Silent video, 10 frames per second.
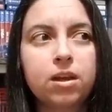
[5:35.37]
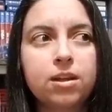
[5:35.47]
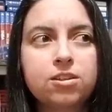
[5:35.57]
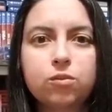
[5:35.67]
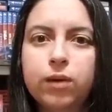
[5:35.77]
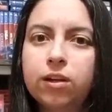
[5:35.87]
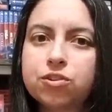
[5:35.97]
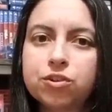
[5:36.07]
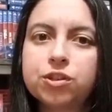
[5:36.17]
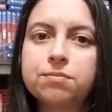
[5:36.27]
It's a rail
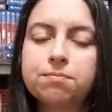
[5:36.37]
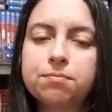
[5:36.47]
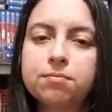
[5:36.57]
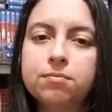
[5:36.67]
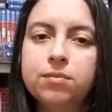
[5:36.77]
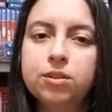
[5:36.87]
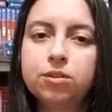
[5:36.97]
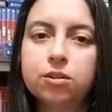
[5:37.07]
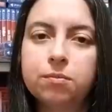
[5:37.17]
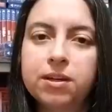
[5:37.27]
shooter.
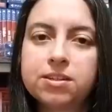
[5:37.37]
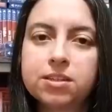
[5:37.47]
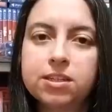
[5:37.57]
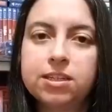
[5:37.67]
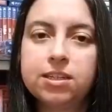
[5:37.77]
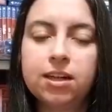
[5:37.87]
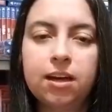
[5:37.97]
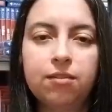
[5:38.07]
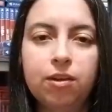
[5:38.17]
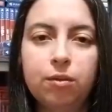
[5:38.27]
You're basically
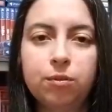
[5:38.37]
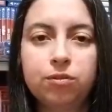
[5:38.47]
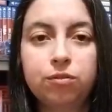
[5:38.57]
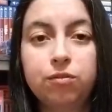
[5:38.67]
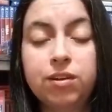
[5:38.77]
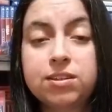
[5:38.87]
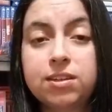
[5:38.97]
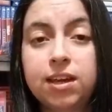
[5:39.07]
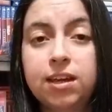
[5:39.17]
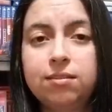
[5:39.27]
not able to
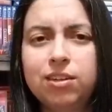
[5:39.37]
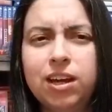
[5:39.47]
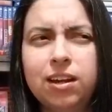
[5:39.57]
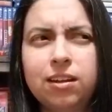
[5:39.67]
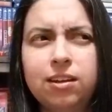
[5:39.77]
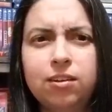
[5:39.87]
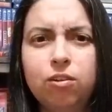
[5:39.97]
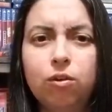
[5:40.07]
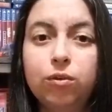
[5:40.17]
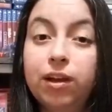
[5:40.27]
investigate. You kind of can
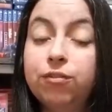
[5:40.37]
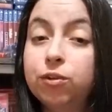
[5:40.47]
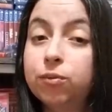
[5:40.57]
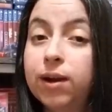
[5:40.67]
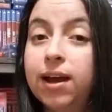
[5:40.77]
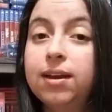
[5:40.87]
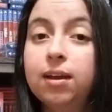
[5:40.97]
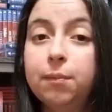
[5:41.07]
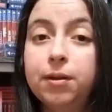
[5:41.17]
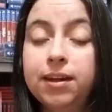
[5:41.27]
go left or right,
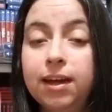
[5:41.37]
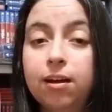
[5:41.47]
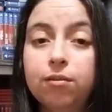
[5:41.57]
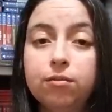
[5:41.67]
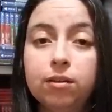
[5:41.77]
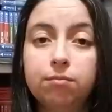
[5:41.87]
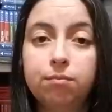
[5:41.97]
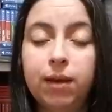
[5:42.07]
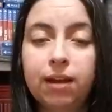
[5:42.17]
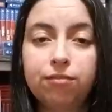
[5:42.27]
up and down,
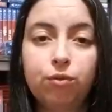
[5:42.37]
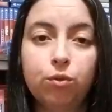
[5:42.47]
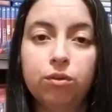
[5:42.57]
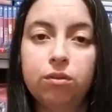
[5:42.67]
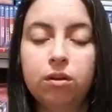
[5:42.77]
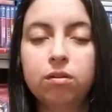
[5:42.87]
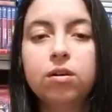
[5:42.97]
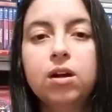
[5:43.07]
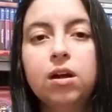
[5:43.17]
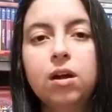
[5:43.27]
back forth, you know.
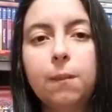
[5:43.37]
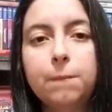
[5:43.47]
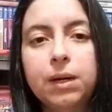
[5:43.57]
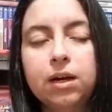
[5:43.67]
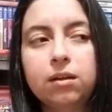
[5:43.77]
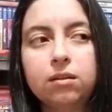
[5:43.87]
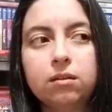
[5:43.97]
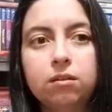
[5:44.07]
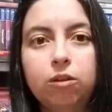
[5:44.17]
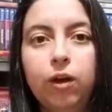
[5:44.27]
But
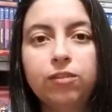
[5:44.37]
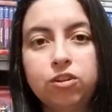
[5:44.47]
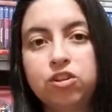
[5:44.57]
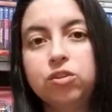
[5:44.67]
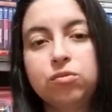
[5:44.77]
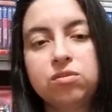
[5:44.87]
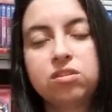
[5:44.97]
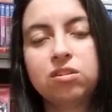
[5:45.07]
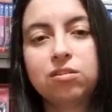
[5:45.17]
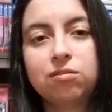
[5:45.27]
you have to choose.
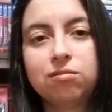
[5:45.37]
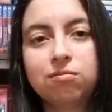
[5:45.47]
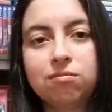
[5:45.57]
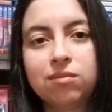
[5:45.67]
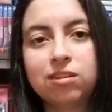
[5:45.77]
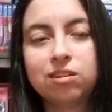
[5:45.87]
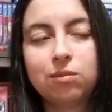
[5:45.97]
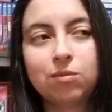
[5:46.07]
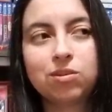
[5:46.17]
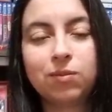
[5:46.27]
So
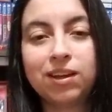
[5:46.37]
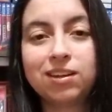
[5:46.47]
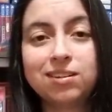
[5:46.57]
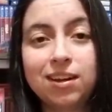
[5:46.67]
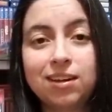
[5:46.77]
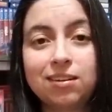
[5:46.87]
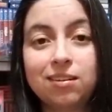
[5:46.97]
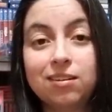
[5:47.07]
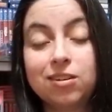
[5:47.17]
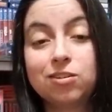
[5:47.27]
sometimes you might get a dead end
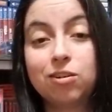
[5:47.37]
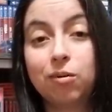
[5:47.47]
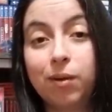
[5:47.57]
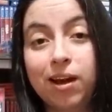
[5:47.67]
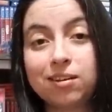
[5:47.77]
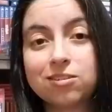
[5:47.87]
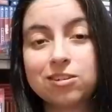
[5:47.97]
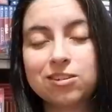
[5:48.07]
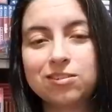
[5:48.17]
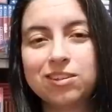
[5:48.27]
and then it tells you to go back.
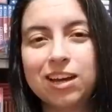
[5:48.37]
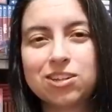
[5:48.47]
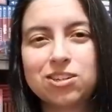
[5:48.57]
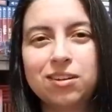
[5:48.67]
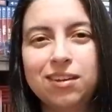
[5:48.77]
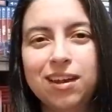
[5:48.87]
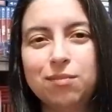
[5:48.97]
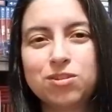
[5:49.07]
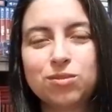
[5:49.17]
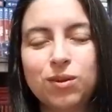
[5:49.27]
So actually the
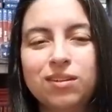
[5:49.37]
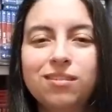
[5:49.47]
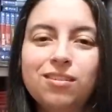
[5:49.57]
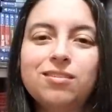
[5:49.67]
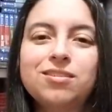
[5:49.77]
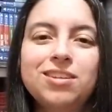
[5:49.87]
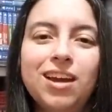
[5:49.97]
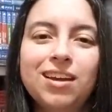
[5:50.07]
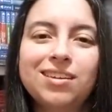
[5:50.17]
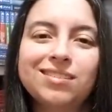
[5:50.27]
game just went,
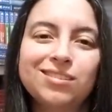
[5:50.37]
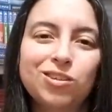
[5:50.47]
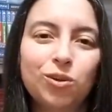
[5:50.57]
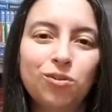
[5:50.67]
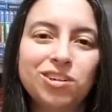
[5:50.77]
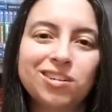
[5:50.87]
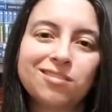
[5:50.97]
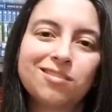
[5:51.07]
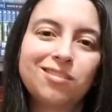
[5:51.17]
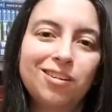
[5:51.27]
psych, trolled you.
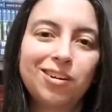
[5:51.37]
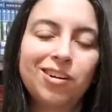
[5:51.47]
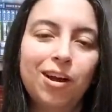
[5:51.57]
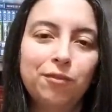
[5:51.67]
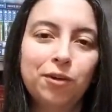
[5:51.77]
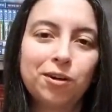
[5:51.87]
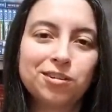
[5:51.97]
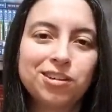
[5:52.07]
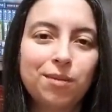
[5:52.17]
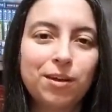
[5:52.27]
You're going to have a
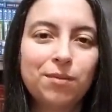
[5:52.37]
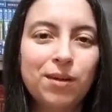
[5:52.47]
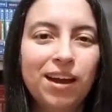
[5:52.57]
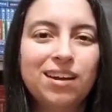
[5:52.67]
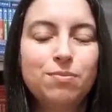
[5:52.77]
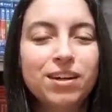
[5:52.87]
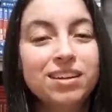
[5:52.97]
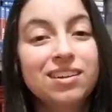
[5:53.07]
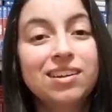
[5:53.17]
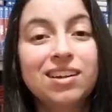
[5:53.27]
harder time getting back.
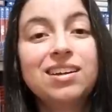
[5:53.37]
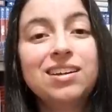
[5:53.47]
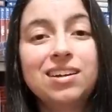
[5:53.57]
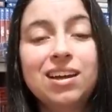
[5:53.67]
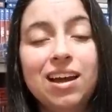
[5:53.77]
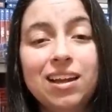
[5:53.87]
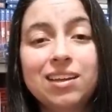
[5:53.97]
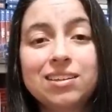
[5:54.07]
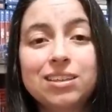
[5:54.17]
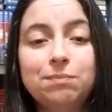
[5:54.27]
But I
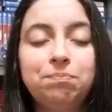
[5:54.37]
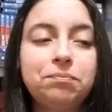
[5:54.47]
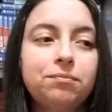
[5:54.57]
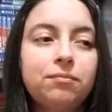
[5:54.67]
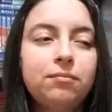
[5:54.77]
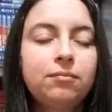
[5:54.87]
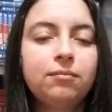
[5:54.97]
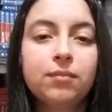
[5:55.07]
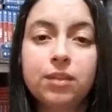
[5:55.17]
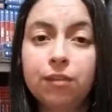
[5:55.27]
liked it.
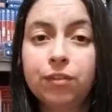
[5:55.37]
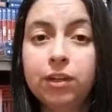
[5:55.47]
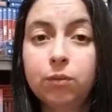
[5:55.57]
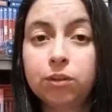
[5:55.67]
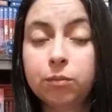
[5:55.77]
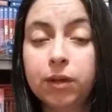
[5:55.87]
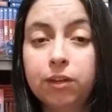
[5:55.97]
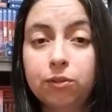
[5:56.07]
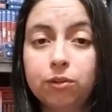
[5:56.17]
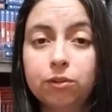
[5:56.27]
Definitely worth the
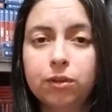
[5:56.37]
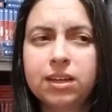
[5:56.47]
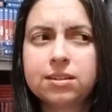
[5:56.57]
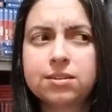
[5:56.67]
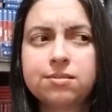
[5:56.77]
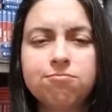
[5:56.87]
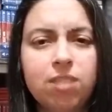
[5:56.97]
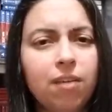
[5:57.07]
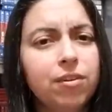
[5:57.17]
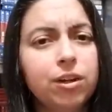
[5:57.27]
playthrough. It's
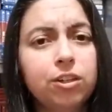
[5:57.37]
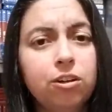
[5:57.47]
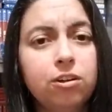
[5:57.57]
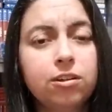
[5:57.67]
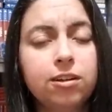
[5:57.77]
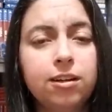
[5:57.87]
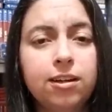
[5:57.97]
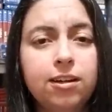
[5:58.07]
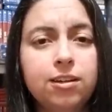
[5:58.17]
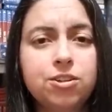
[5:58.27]
not very long,
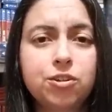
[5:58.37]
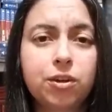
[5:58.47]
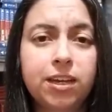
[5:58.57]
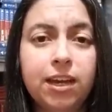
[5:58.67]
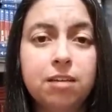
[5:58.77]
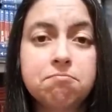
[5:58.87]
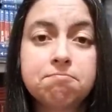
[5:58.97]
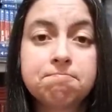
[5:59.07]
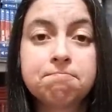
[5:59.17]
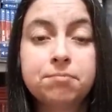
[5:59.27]
a short game,
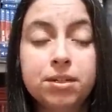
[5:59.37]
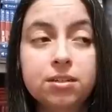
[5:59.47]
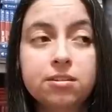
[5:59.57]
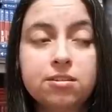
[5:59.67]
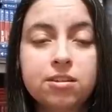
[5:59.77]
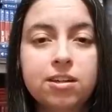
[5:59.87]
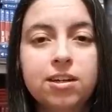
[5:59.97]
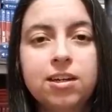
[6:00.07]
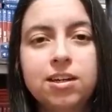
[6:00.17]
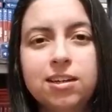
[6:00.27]
but,
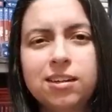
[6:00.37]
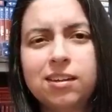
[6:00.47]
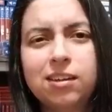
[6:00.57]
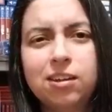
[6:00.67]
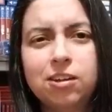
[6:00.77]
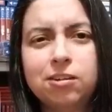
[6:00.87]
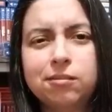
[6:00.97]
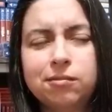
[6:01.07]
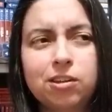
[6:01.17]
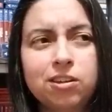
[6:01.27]
you
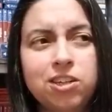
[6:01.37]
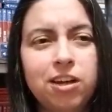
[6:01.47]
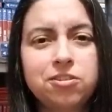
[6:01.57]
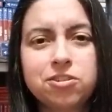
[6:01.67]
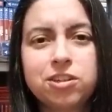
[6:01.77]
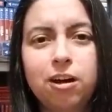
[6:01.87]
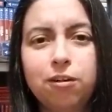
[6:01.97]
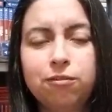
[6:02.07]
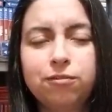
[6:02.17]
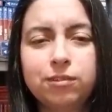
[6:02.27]
know, you can challenge
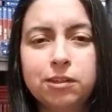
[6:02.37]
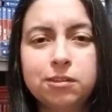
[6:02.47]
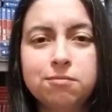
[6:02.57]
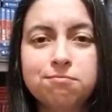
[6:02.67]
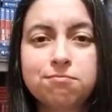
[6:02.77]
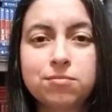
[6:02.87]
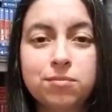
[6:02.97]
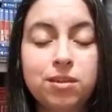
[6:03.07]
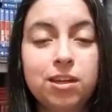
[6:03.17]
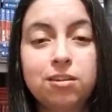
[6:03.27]
yourself and
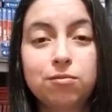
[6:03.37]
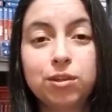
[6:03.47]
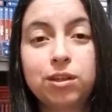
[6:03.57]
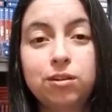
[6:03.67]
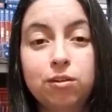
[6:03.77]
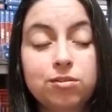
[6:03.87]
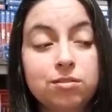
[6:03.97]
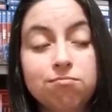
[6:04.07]
get it really close.